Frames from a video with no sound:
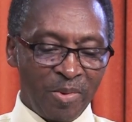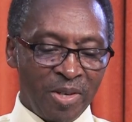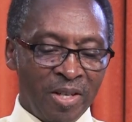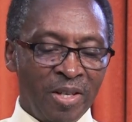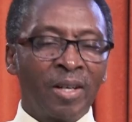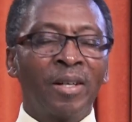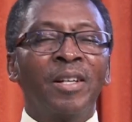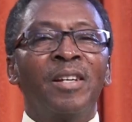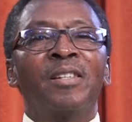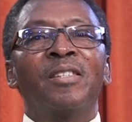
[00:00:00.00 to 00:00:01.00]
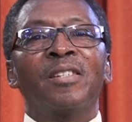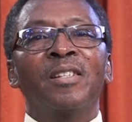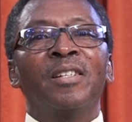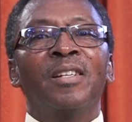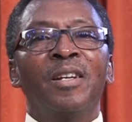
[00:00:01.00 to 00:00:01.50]
We are in
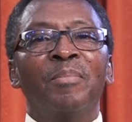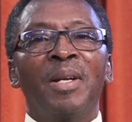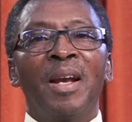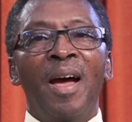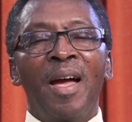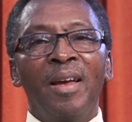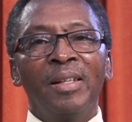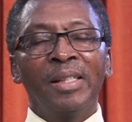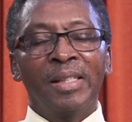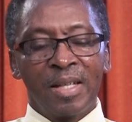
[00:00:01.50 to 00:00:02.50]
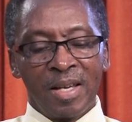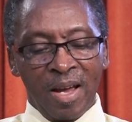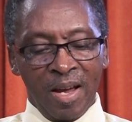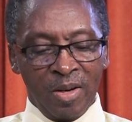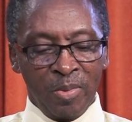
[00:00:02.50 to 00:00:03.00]
study number 9
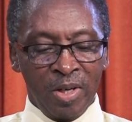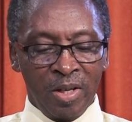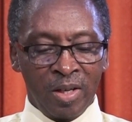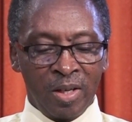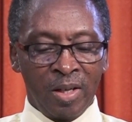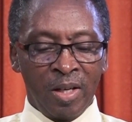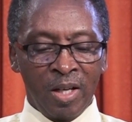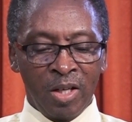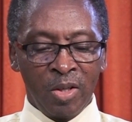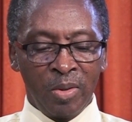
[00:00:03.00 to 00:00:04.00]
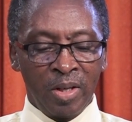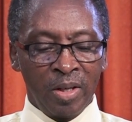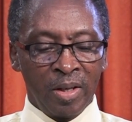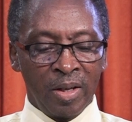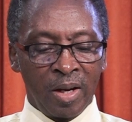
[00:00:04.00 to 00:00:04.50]
and we are
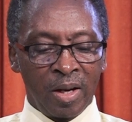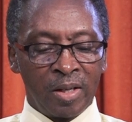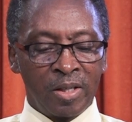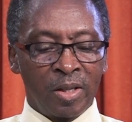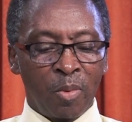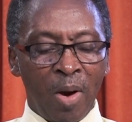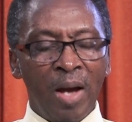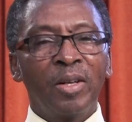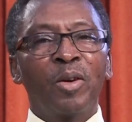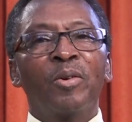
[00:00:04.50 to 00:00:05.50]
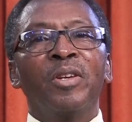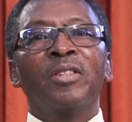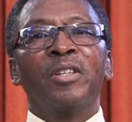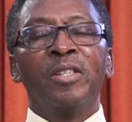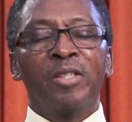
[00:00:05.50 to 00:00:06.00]
looking at 1
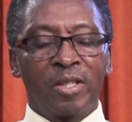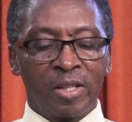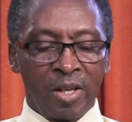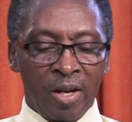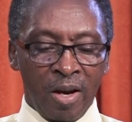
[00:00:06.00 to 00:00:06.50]
Corinthians